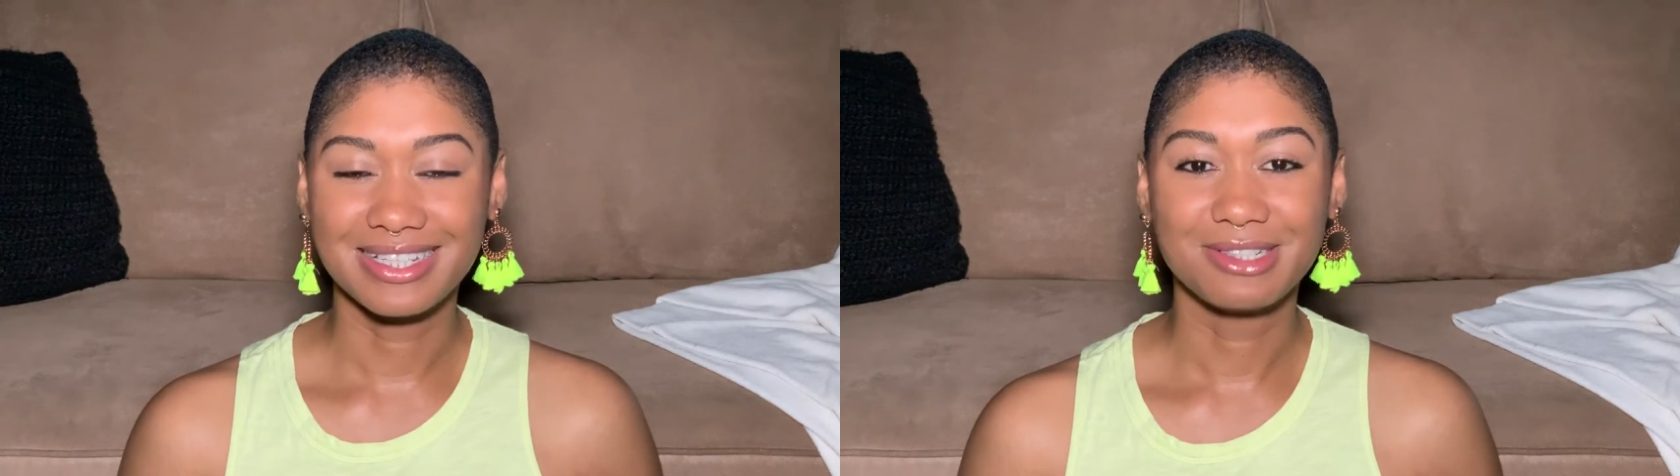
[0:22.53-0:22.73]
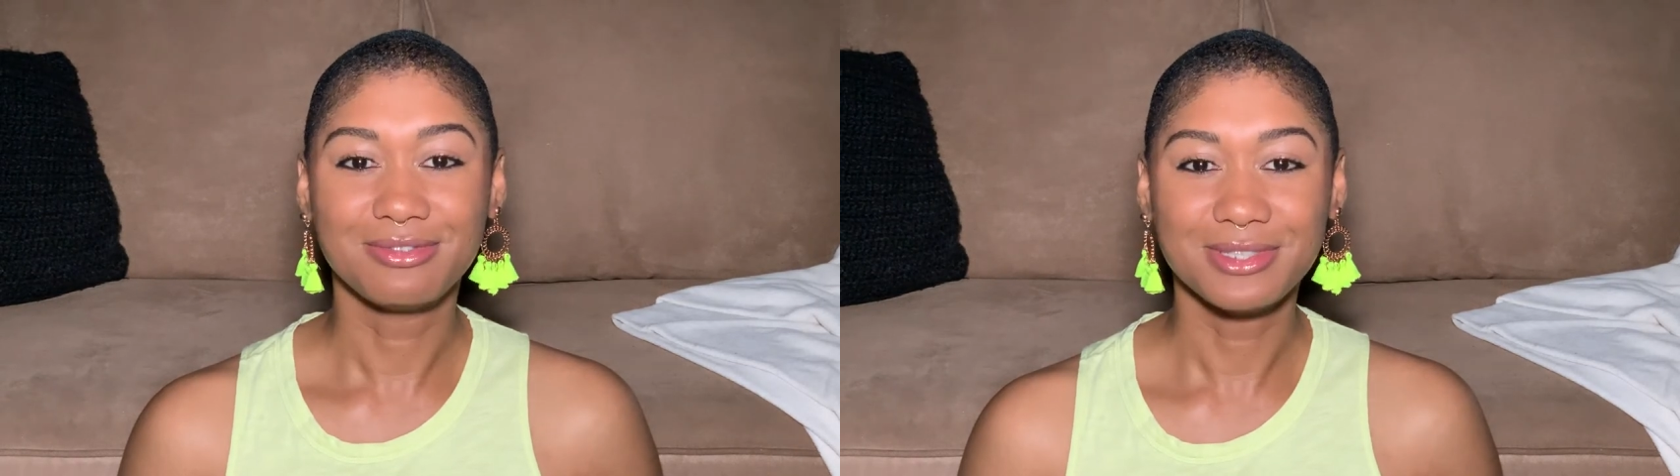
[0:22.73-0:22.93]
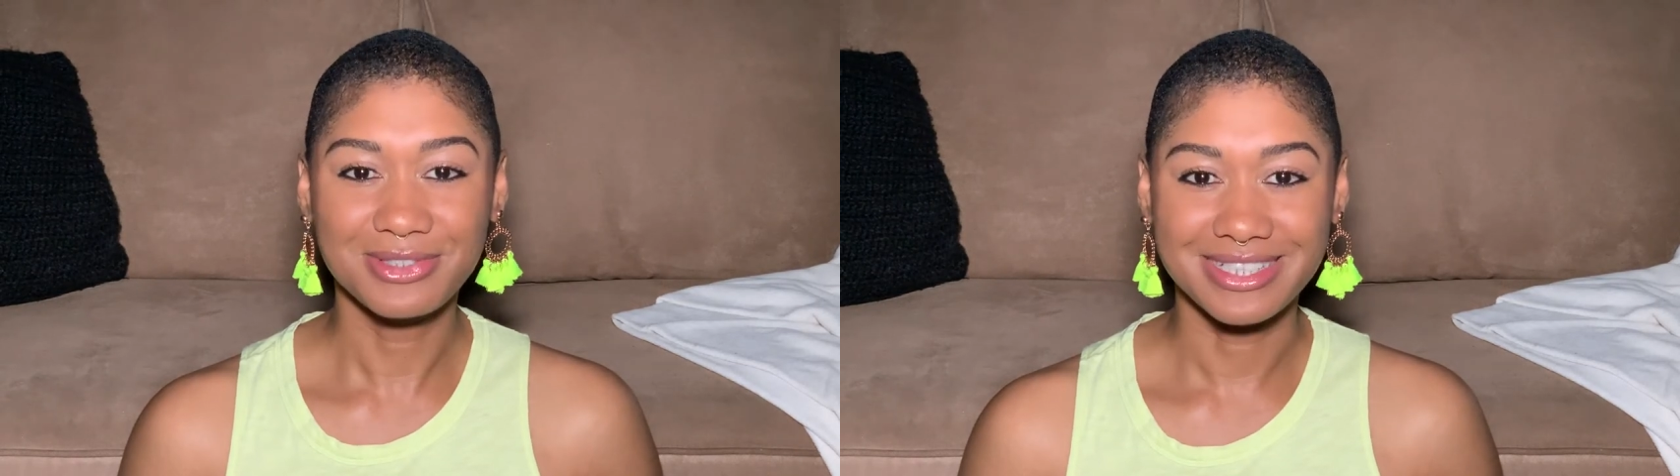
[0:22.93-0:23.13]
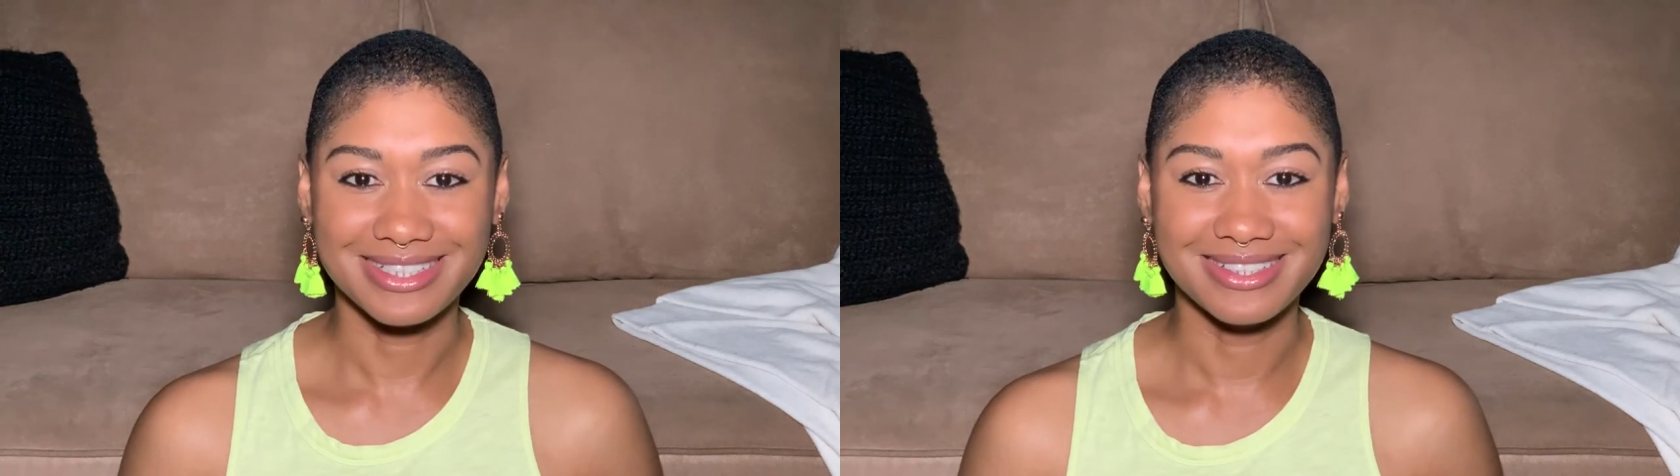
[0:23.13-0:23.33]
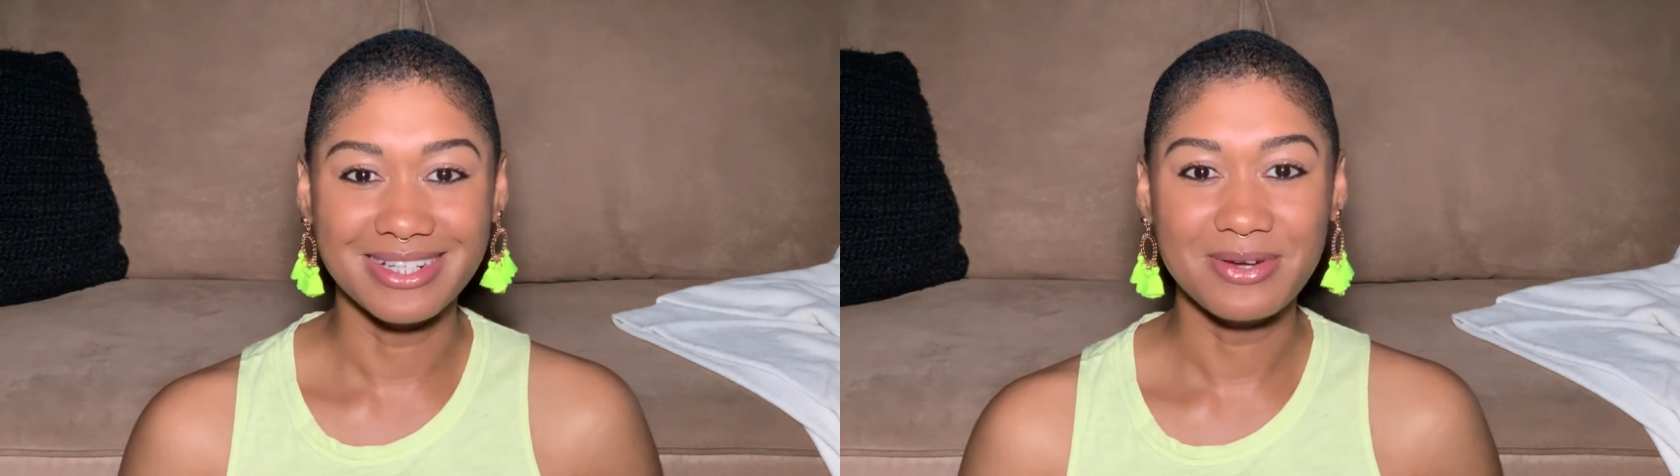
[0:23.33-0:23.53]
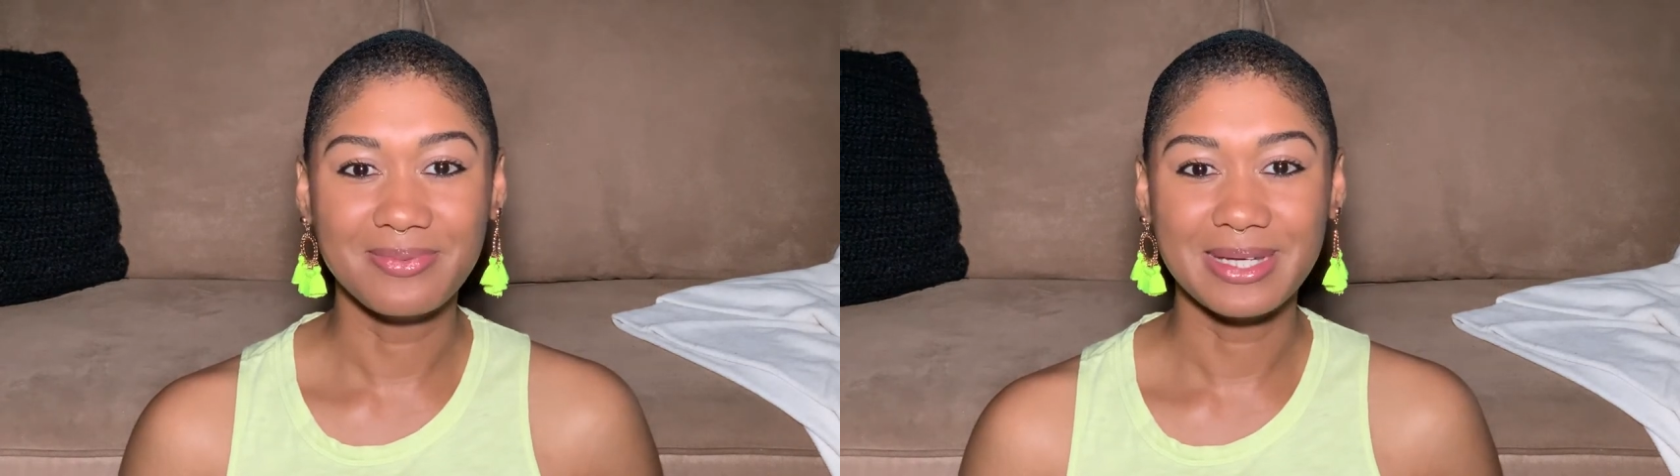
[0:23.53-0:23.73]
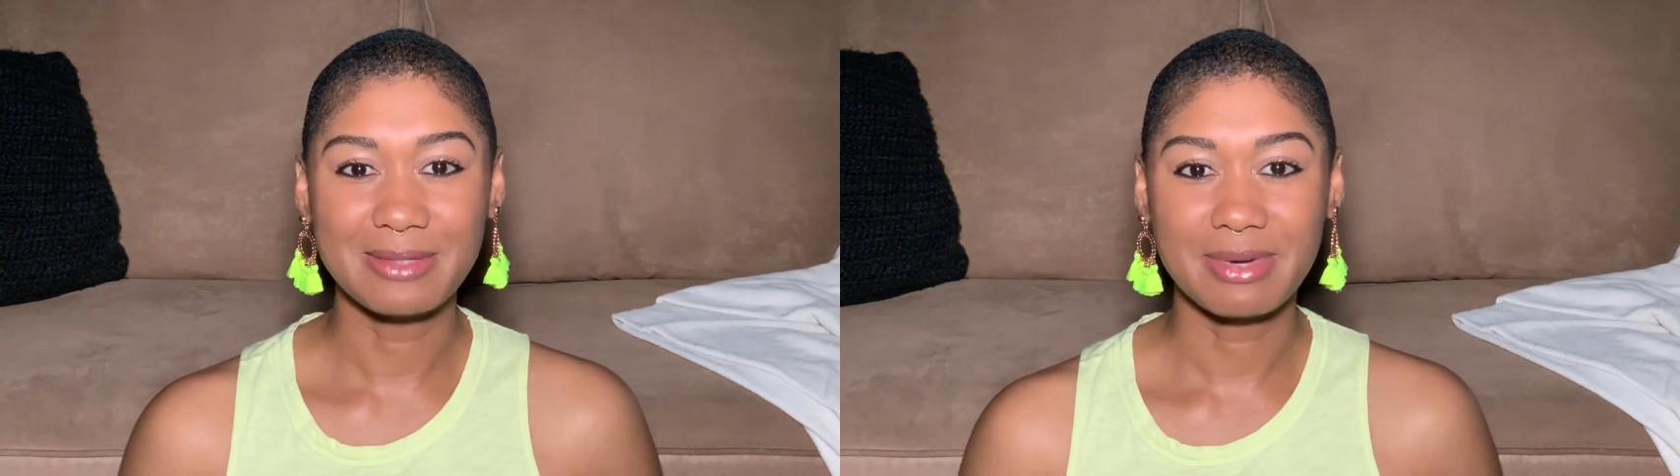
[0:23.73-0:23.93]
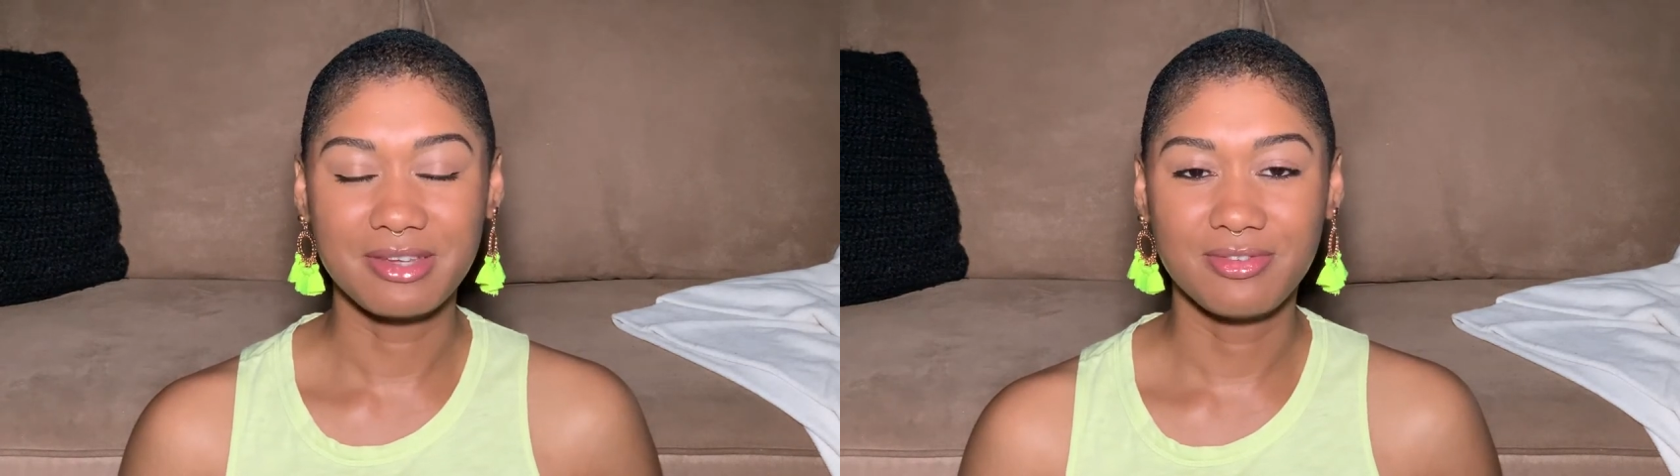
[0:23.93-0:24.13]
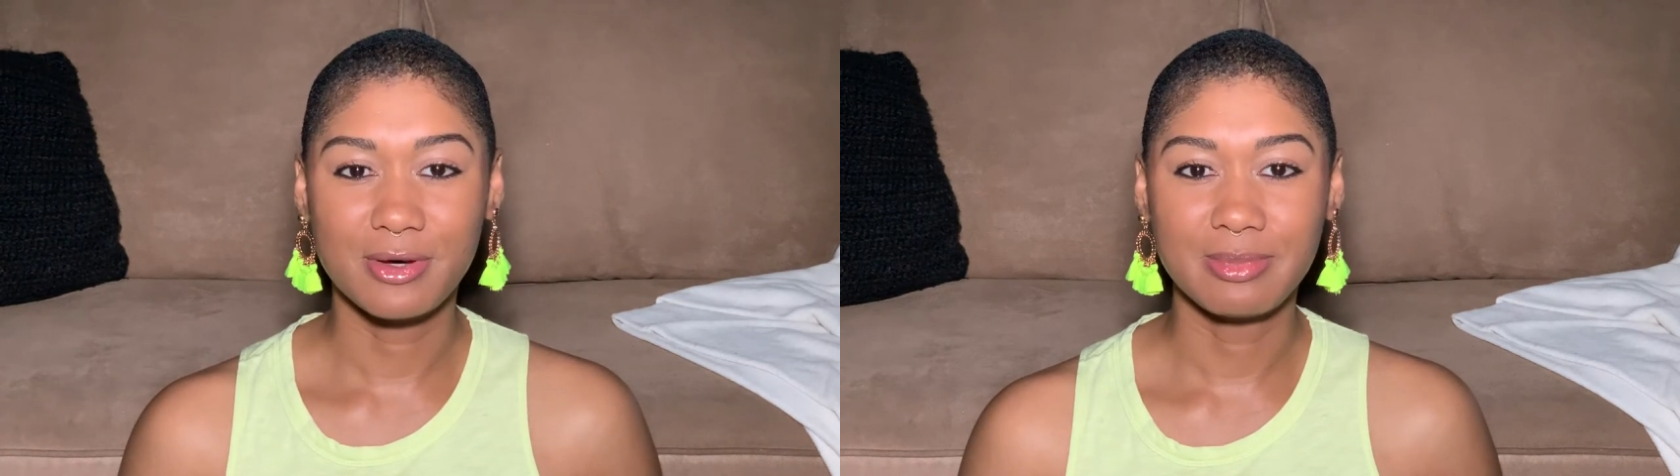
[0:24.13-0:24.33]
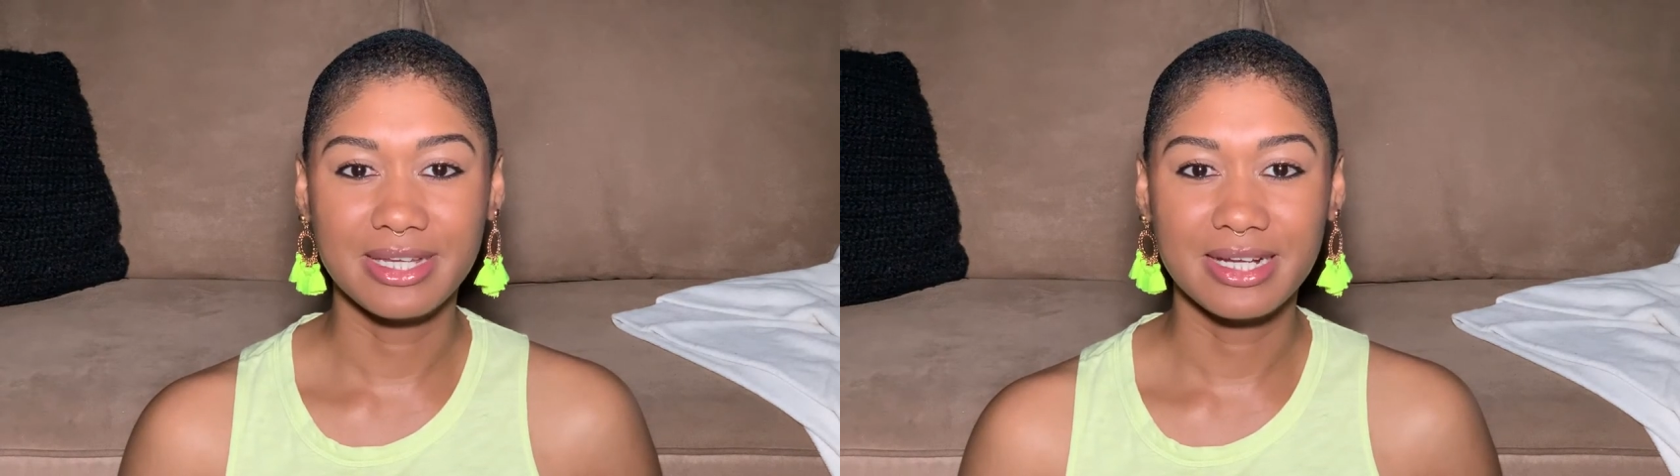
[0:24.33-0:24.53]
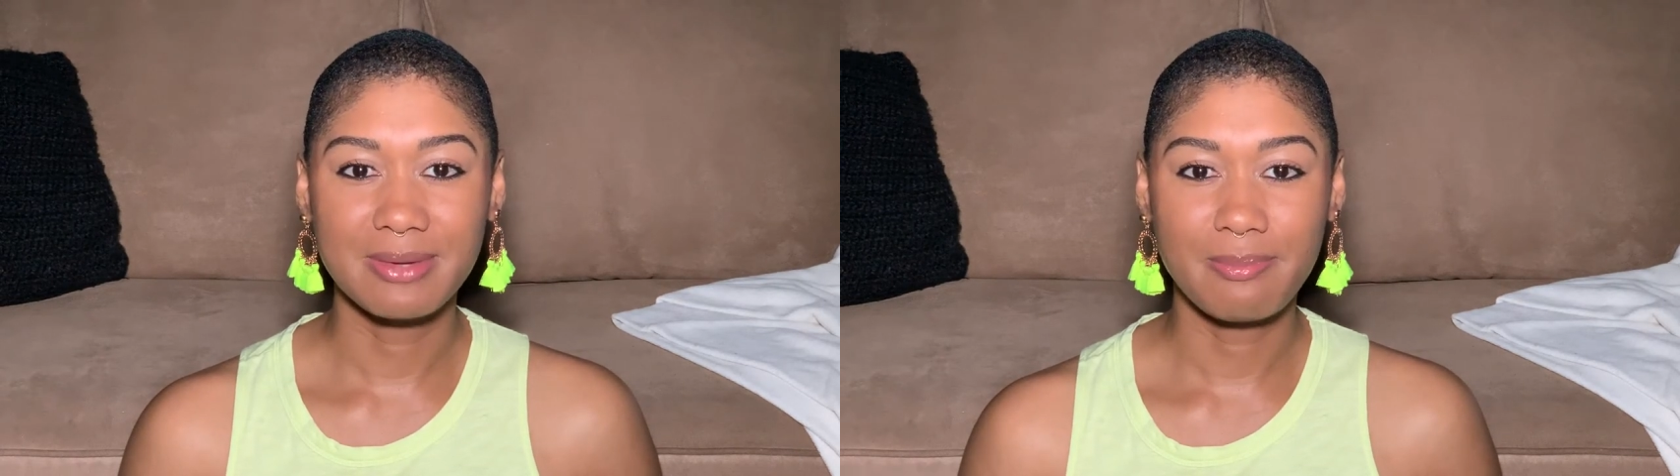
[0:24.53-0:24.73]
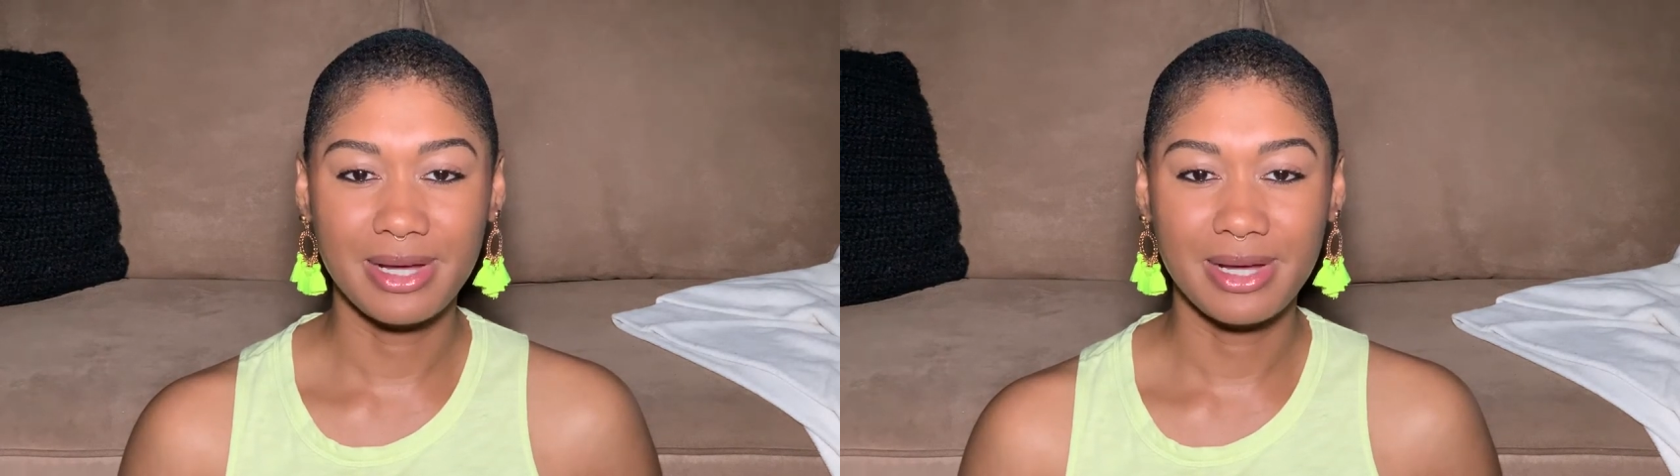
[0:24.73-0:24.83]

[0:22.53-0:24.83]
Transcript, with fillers: confusion with my filming,